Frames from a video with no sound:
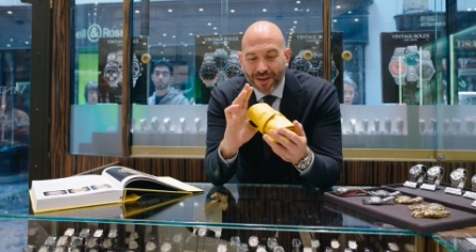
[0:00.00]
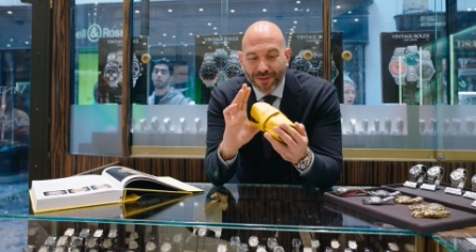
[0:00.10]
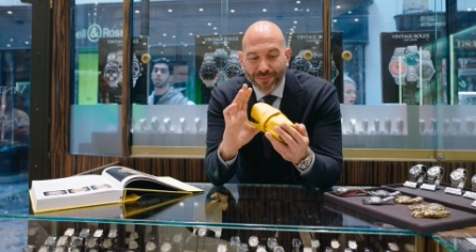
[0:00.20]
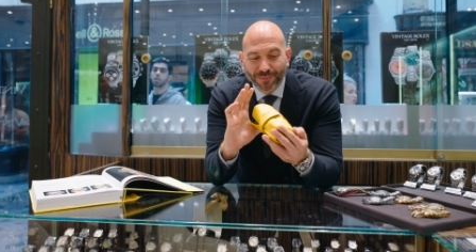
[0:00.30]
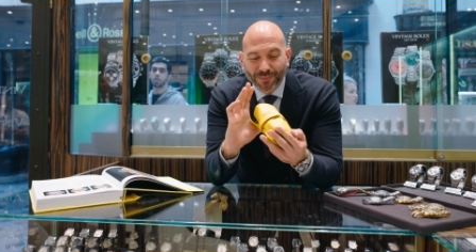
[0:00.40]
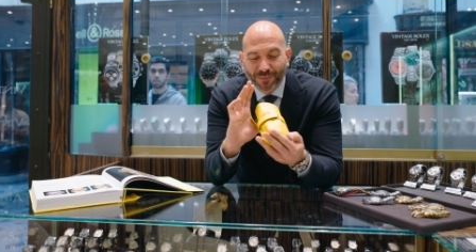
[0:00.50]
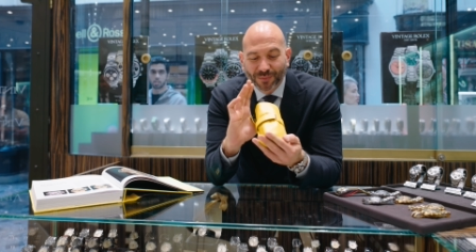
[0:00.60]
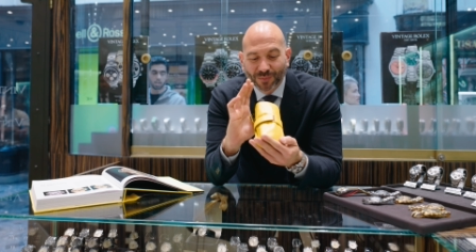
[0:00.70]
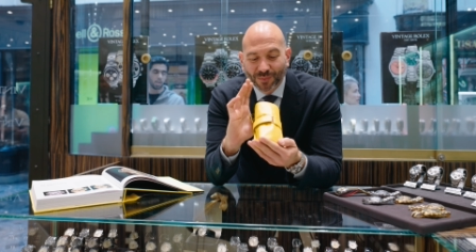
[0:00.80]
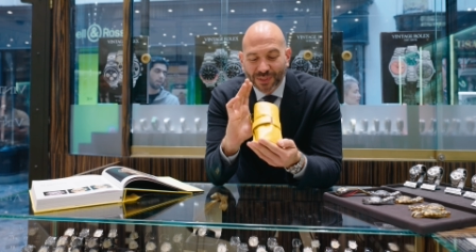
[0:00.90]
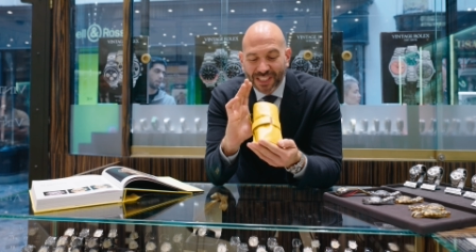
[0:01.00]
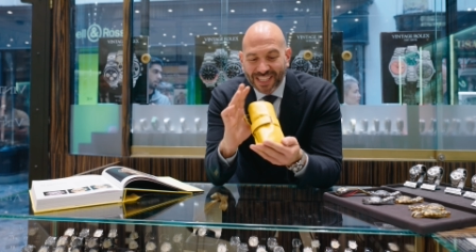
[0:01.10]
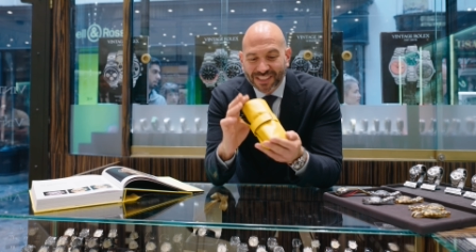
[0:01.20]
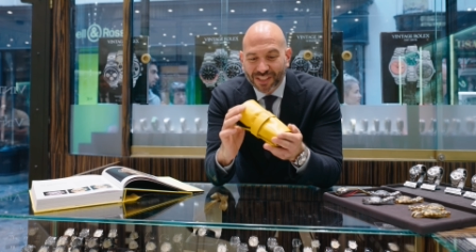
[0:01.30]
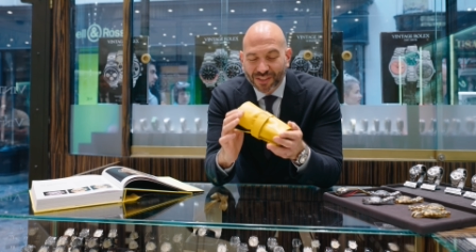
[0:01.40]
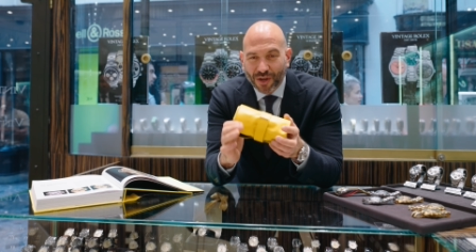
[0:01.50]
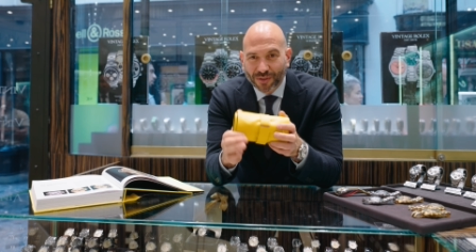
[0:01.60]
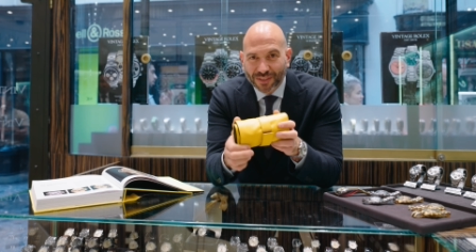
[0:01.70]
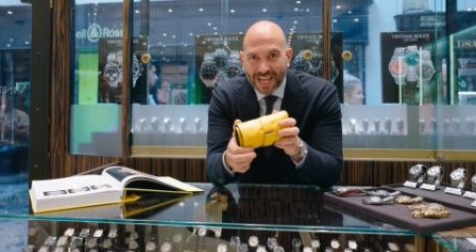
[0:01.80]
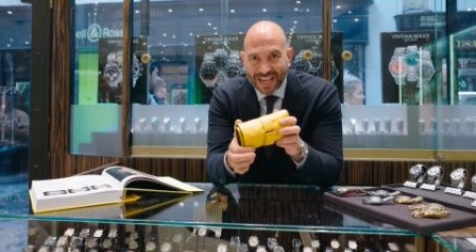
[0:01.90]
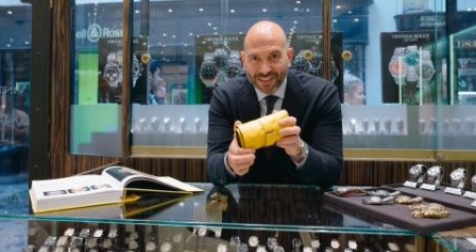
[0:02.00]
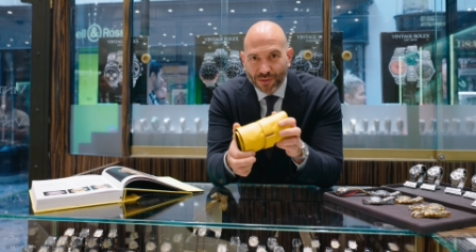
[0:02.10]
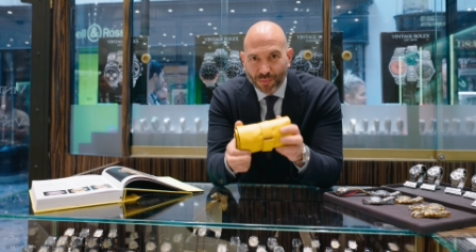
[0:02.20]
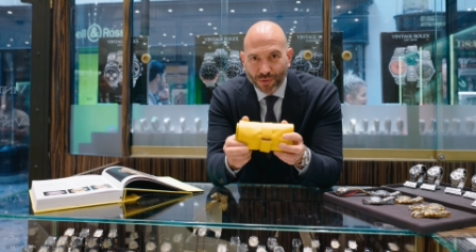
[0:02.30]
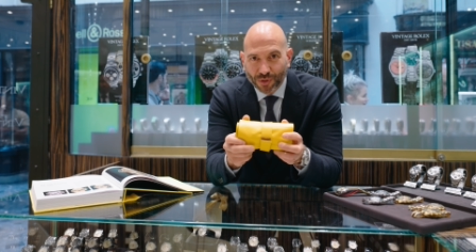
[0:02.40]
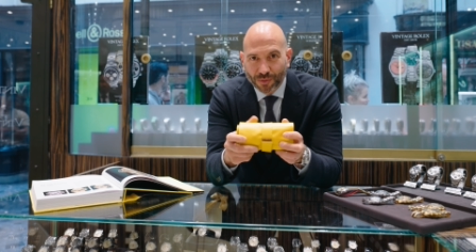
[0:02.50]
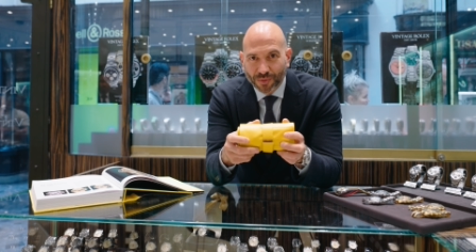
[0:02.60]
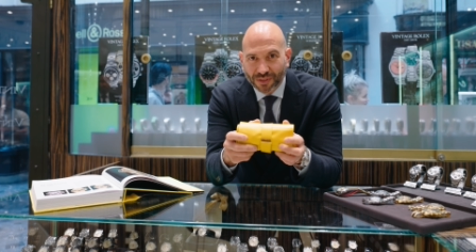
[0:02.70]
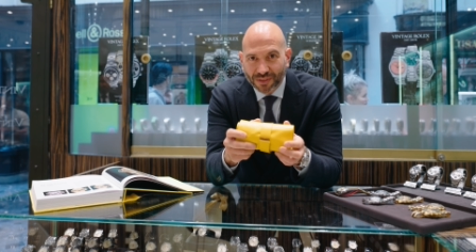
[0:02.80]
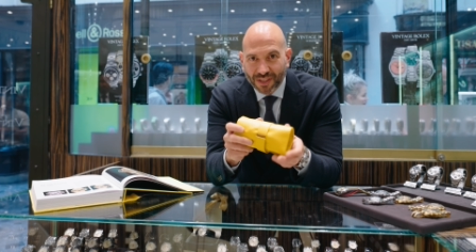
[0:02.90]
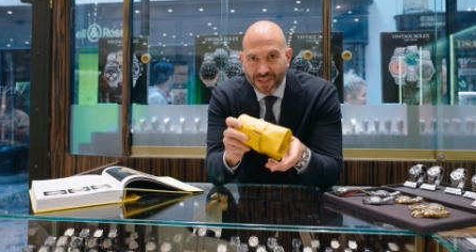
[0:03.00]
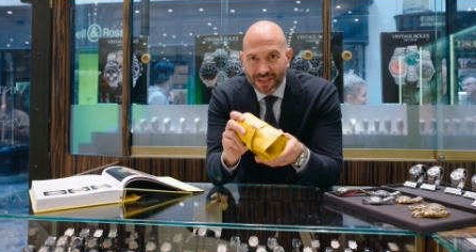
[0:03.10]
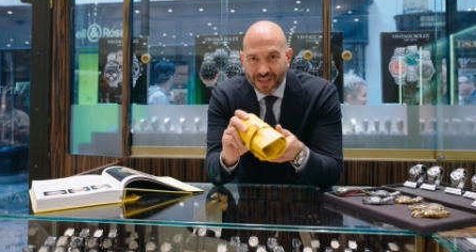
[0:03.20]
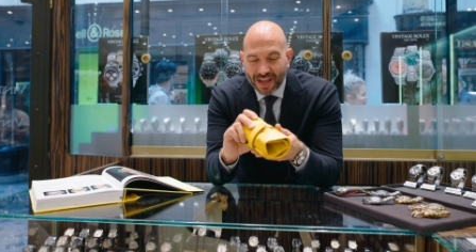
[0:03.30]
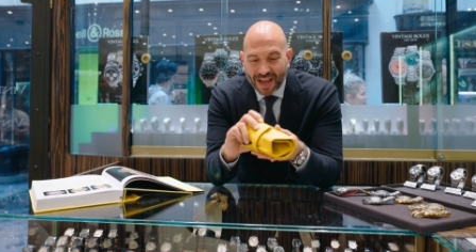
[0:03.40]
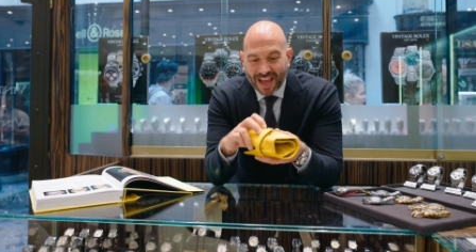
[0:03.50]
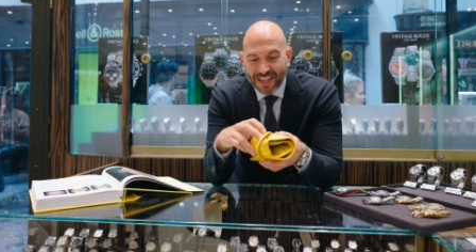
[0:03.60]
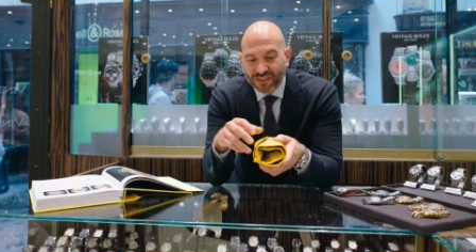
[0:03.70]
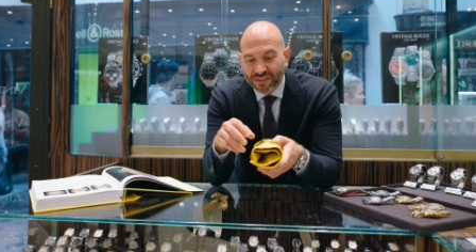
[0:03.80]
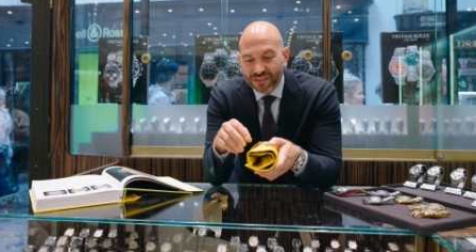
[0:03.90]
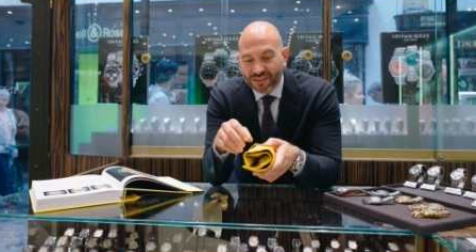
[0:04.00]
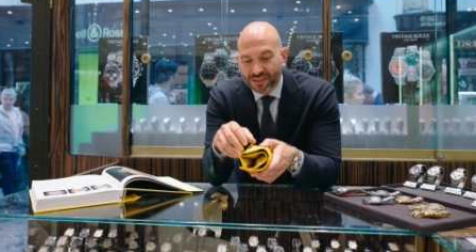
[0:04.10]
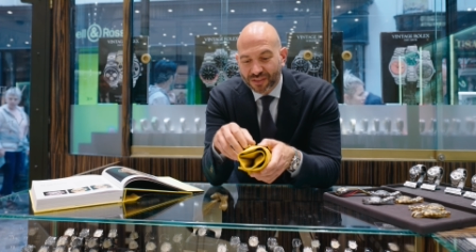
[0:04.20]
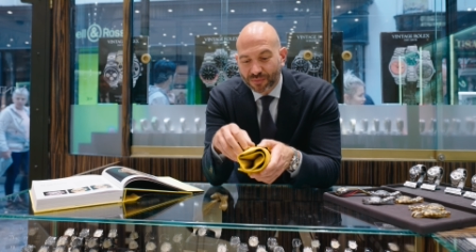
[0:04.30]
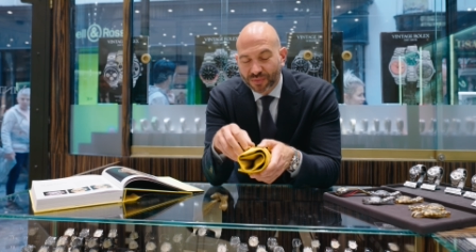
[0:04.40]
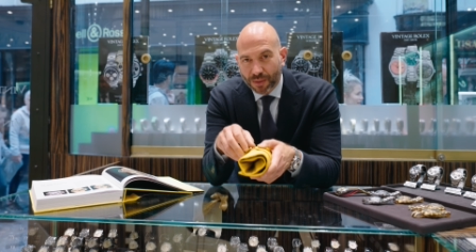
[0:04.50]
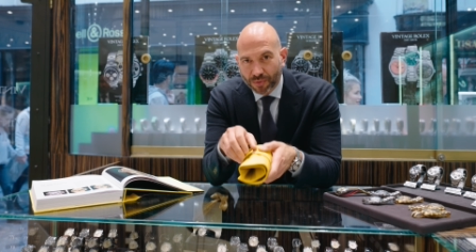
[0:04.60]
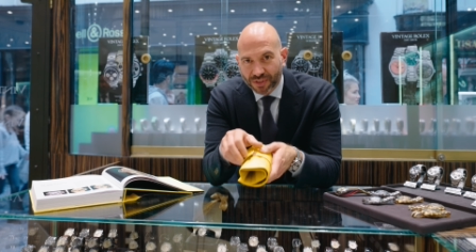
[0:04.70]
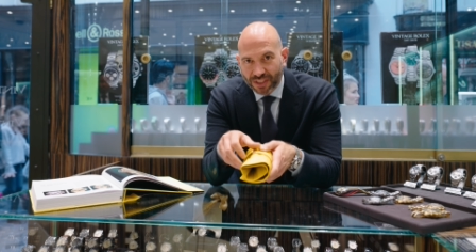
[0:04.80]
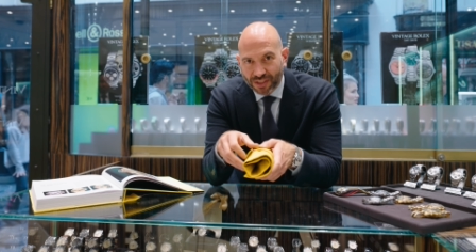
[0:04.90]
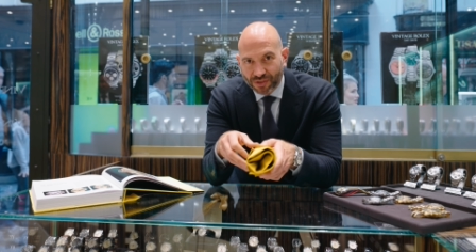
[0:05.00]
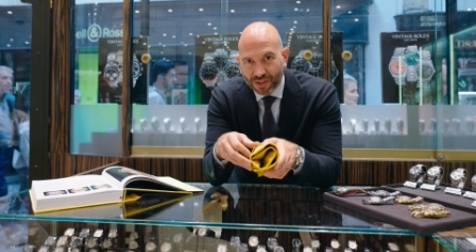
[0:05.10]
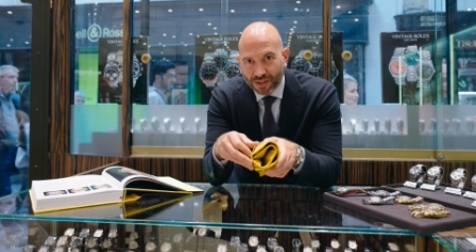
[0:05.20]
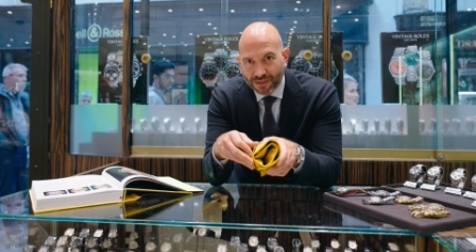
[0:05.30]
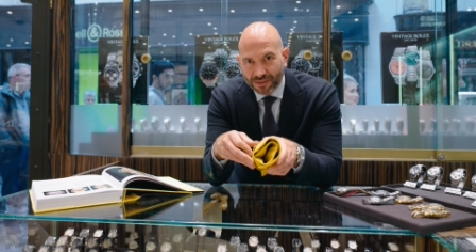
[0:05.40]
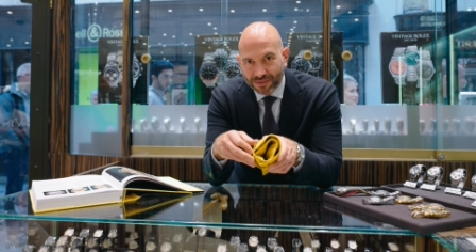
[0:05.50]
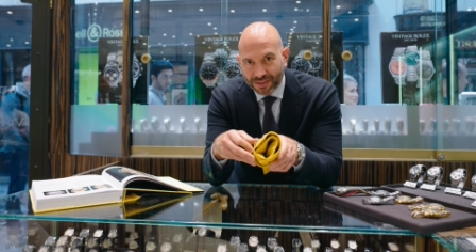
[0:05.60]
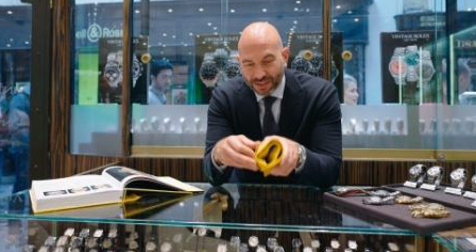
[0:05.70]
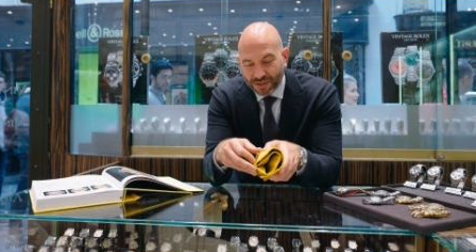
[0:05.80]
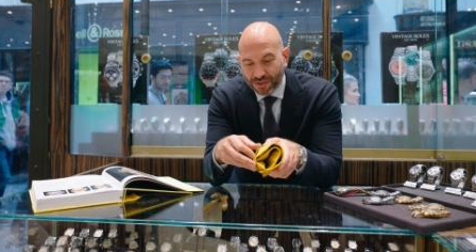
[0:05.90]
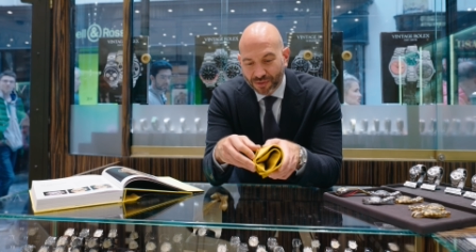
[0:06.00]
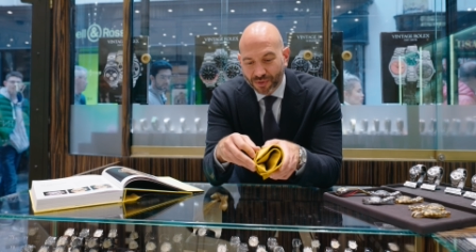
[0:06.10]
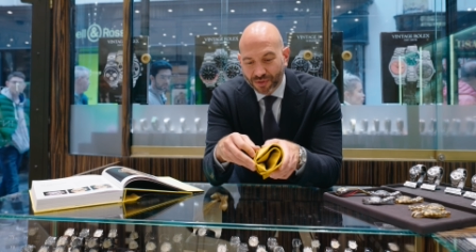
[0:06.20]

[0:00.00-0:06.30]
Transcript: um, later known as the Paul Newman, and some double signature Daytona